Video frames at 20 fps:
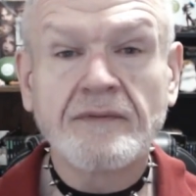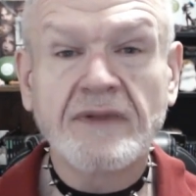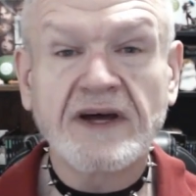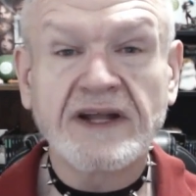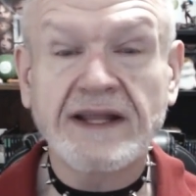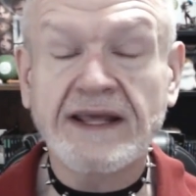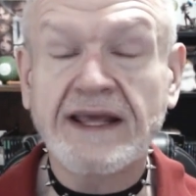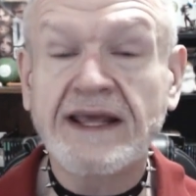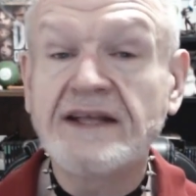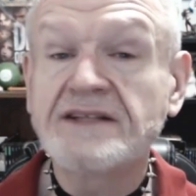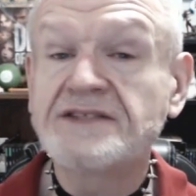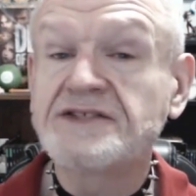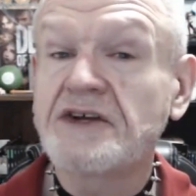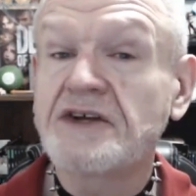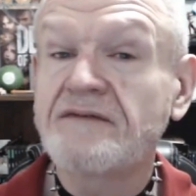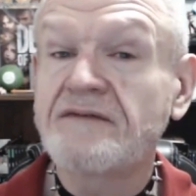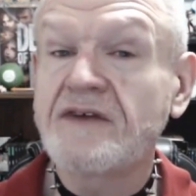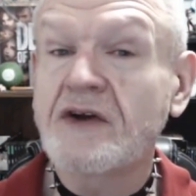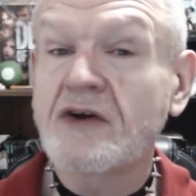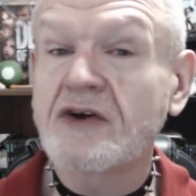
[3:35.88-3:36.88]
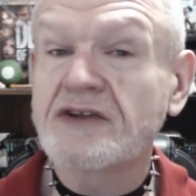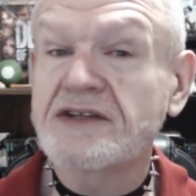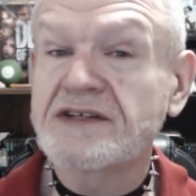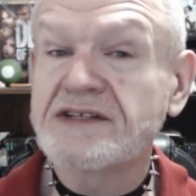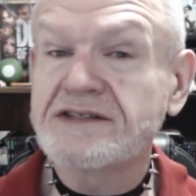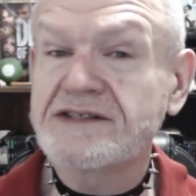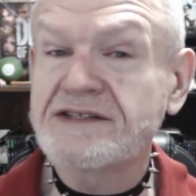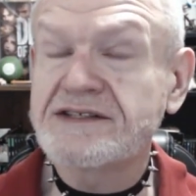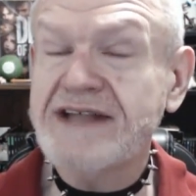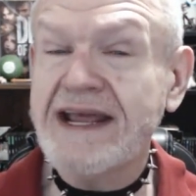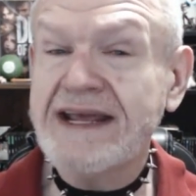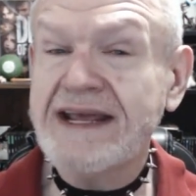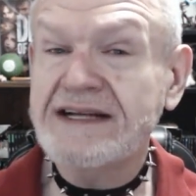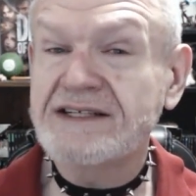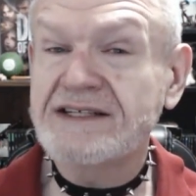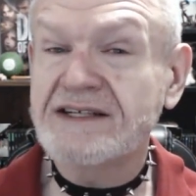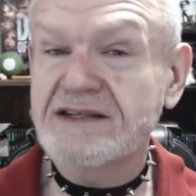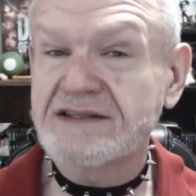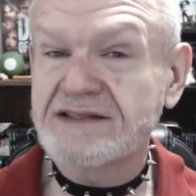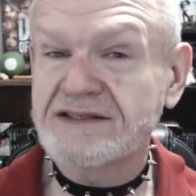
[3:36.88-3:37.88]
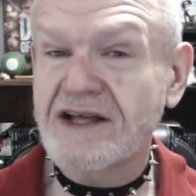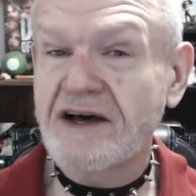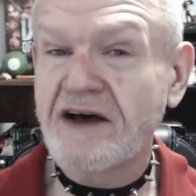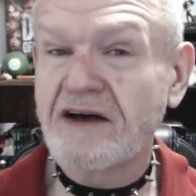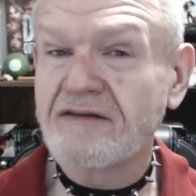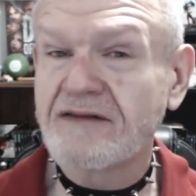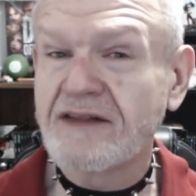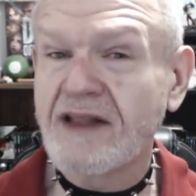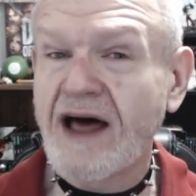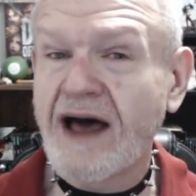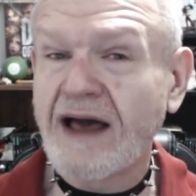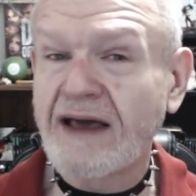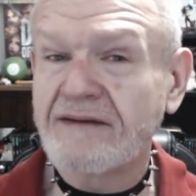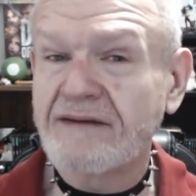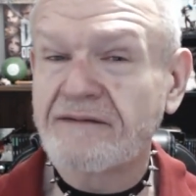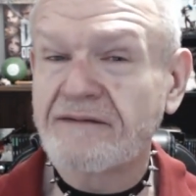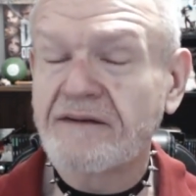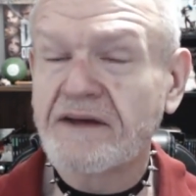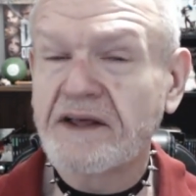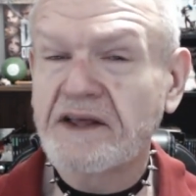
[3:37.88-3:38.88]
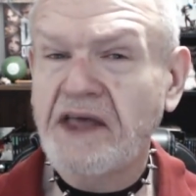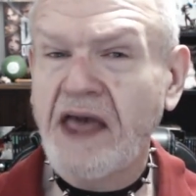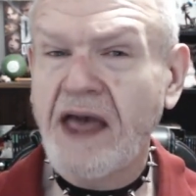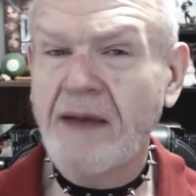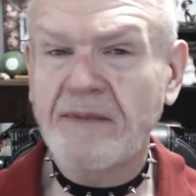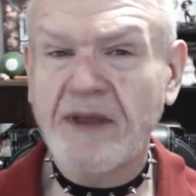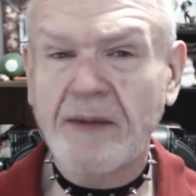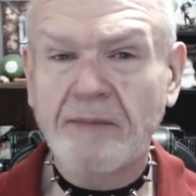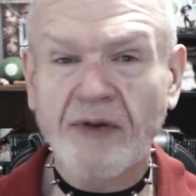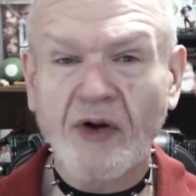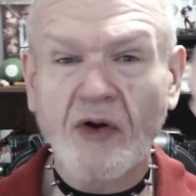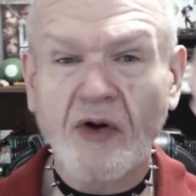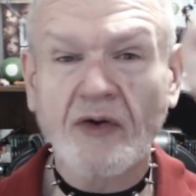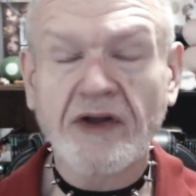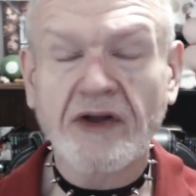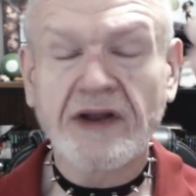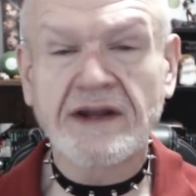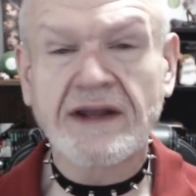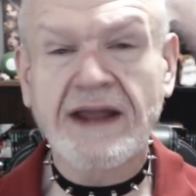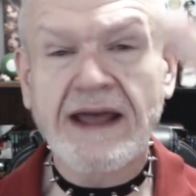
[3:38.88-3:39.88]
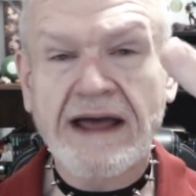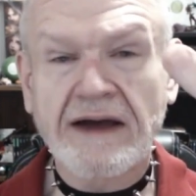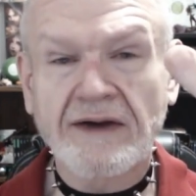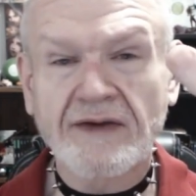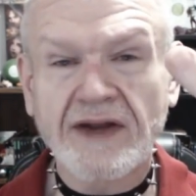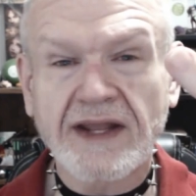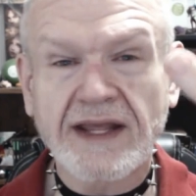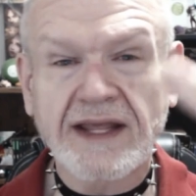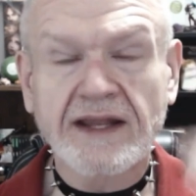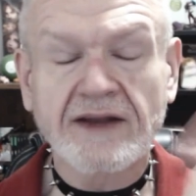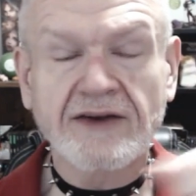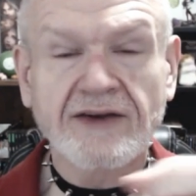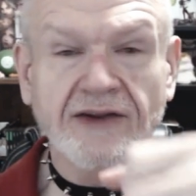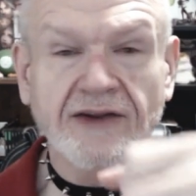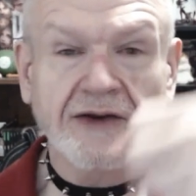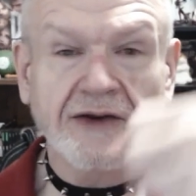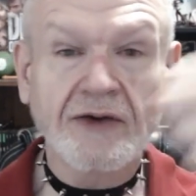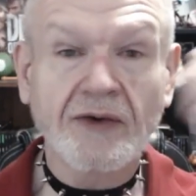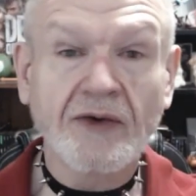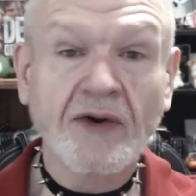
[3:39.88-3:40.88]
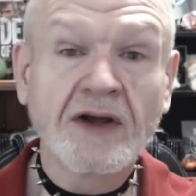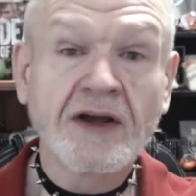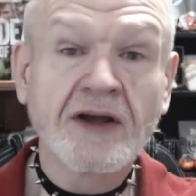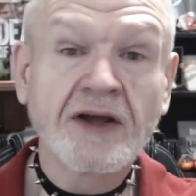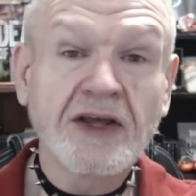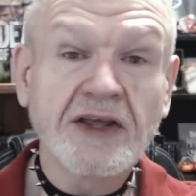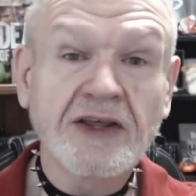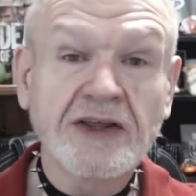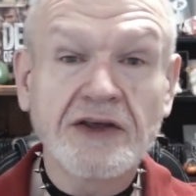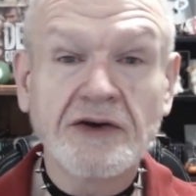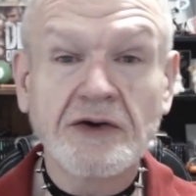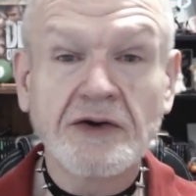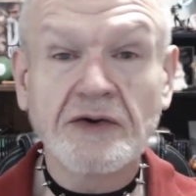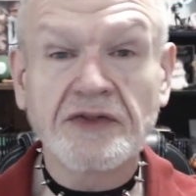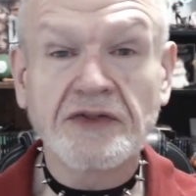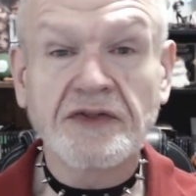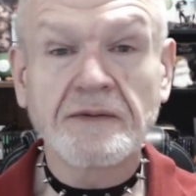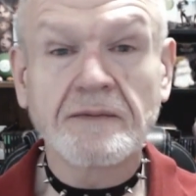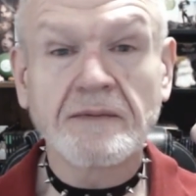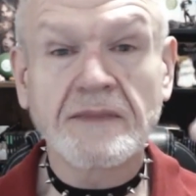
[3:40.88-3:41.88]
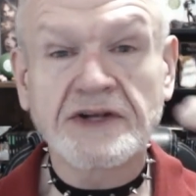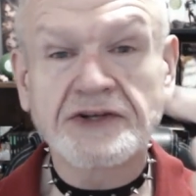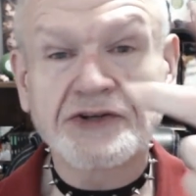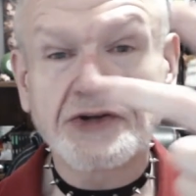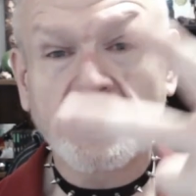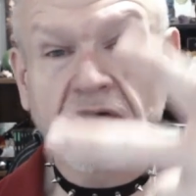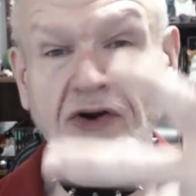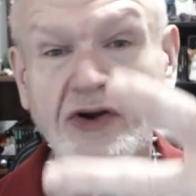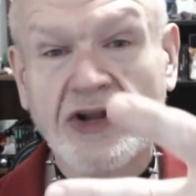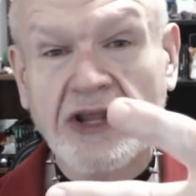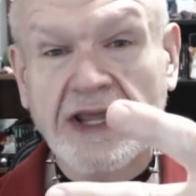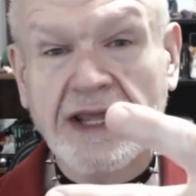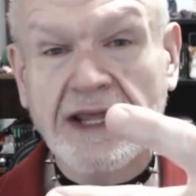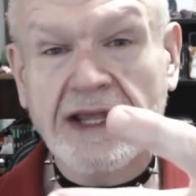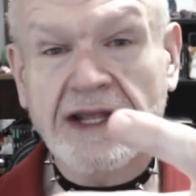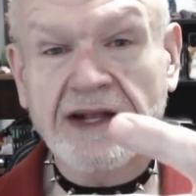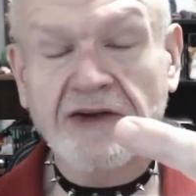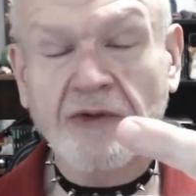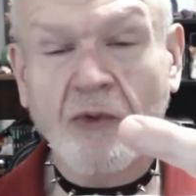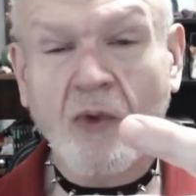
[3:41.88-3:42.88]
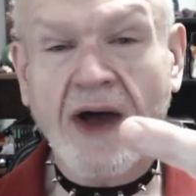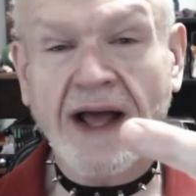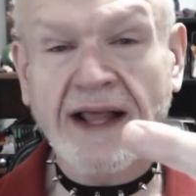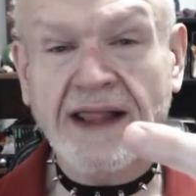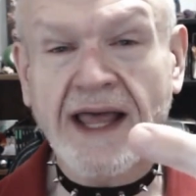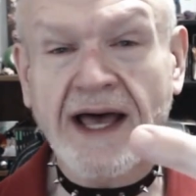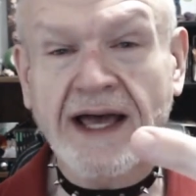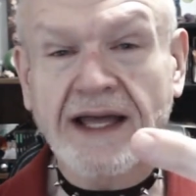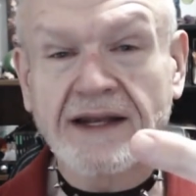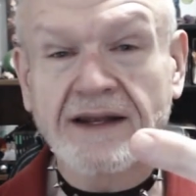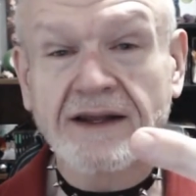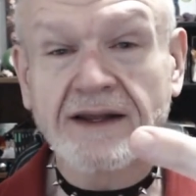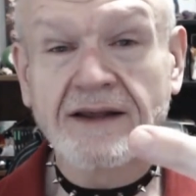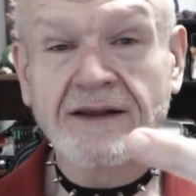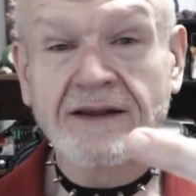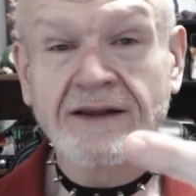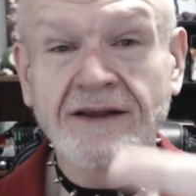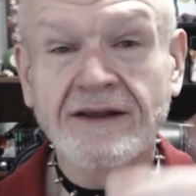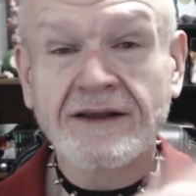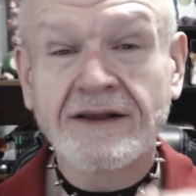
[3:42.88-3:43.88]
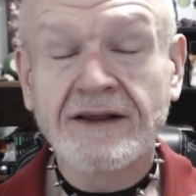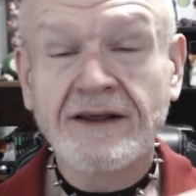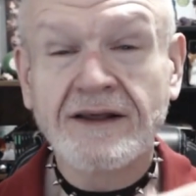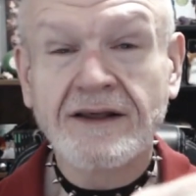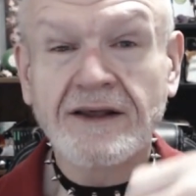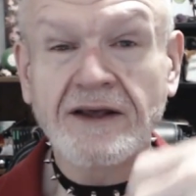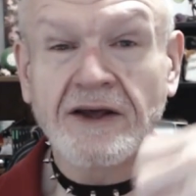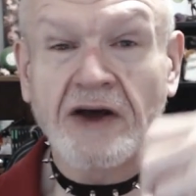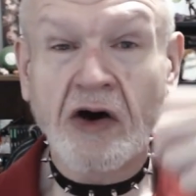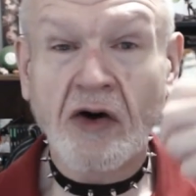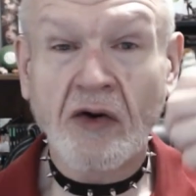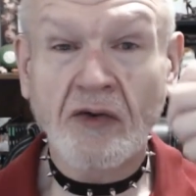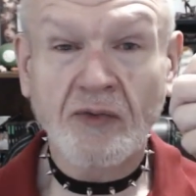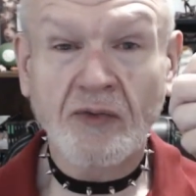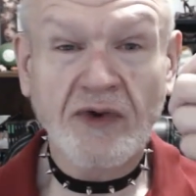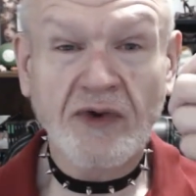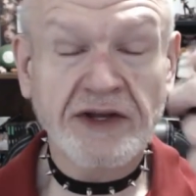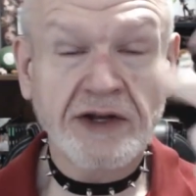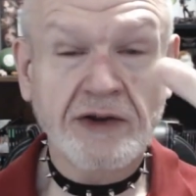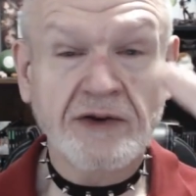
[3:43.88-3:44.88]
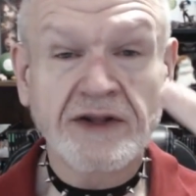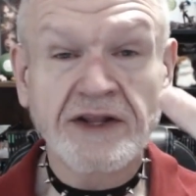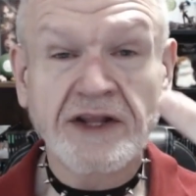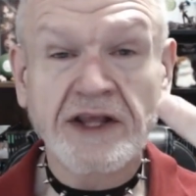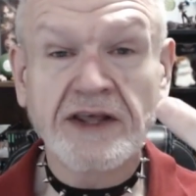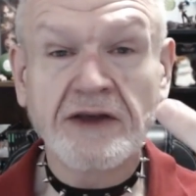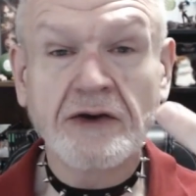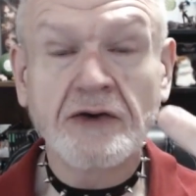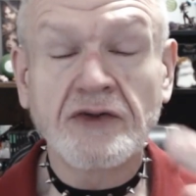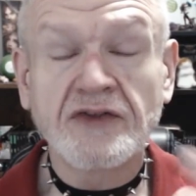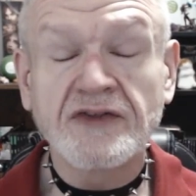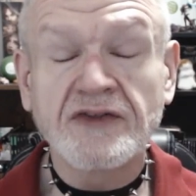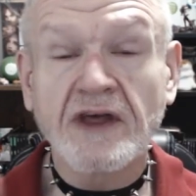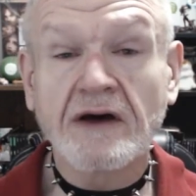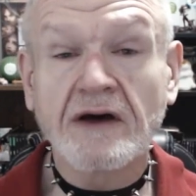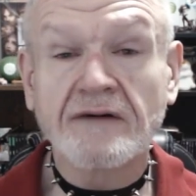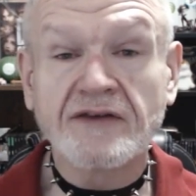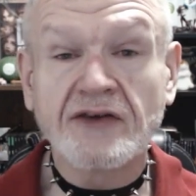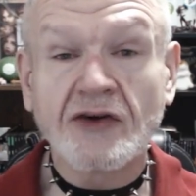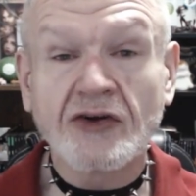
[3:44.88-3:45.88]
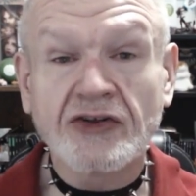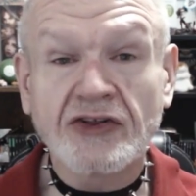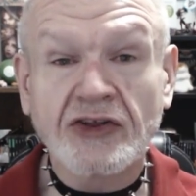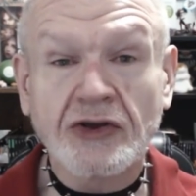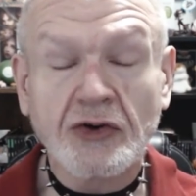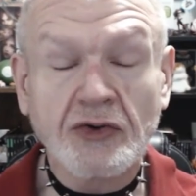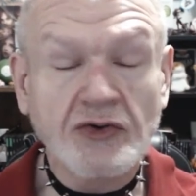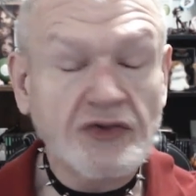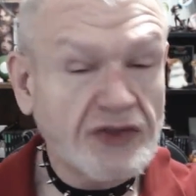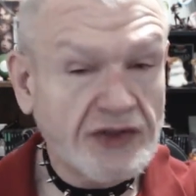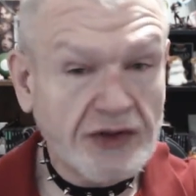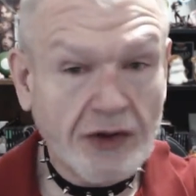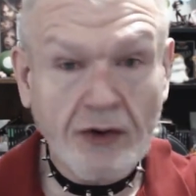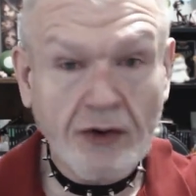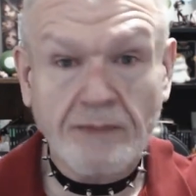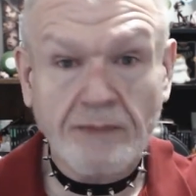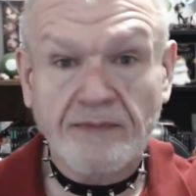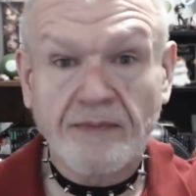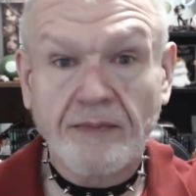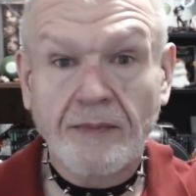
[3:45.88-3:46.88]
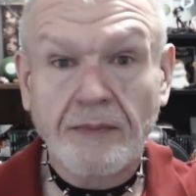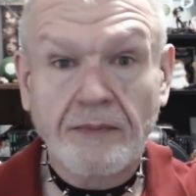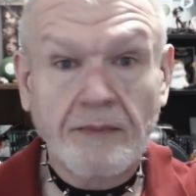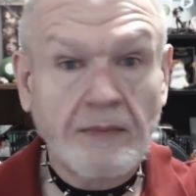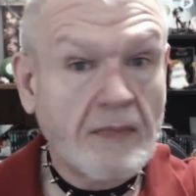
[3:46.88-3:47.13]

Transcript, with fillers: But each of your stages of life can be broken down into youth, maturity, and twilight. You know, when you're in the youth of your youth, you're